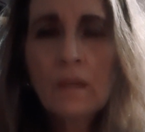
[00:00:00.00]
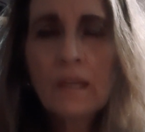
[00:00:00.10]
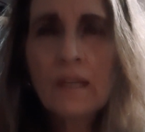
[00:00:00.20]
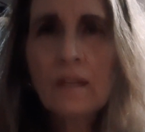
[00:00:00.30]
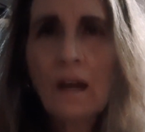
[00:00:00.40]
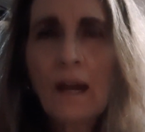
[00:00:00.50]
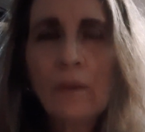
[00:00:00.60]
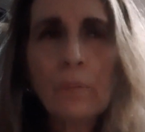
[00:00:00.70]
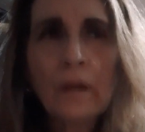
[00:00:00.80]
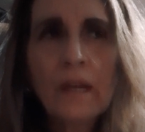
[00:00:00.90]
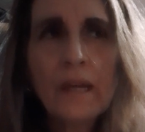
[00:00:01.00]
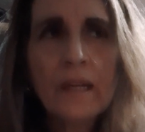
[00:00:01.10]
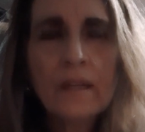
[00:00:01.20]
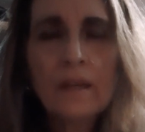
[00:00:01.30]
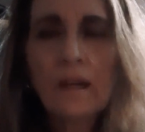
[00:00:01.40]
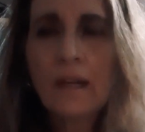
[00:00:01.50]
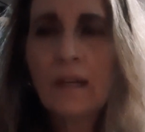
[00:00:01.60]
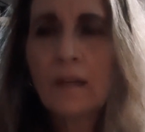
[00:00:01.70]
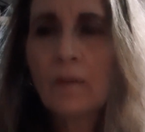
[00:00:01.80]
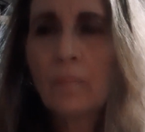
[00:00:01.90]
It I read
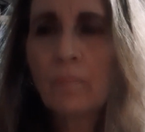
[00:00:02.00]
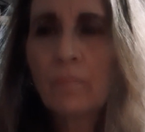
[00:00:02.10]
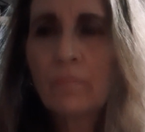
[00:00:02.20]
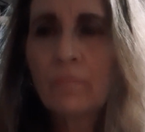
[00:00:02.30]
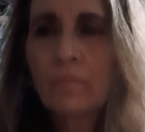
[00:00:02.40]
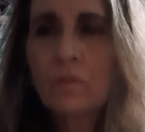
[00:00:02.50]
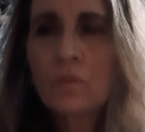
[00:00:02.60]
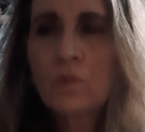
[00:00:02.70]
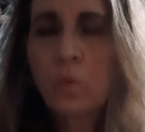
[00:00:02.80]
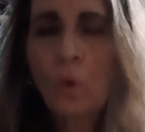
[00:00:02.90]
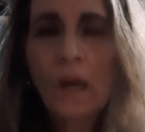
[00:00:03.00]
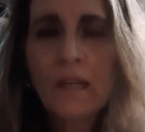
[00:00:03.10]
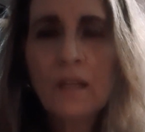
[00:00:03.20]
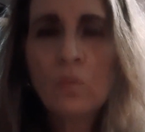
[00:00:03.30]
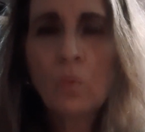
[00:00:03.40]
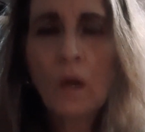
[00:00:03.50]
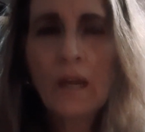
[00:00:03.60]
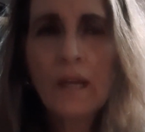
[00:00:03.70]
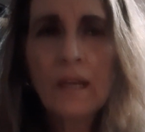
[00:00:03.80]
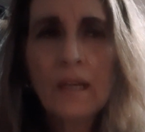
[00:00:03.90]
um
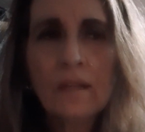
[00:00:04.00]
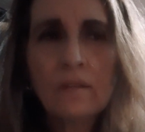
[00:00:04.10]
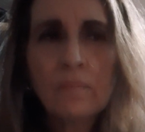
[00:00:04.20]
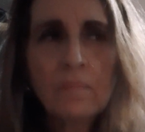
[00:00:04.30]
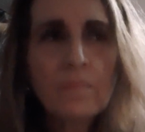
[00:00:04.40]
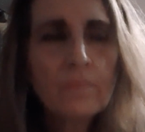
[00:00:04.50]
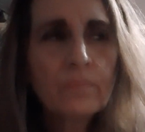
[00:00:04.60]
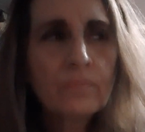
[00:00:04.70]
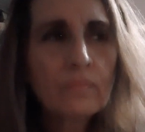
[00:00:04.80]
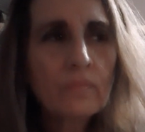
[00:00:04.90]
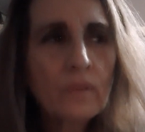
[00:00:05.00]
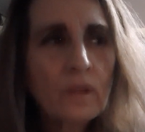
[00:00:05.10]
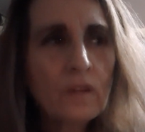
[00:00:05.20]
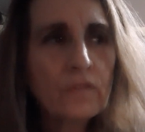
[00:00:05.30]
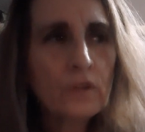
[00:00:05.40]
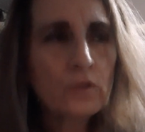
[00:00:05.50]
21 if you're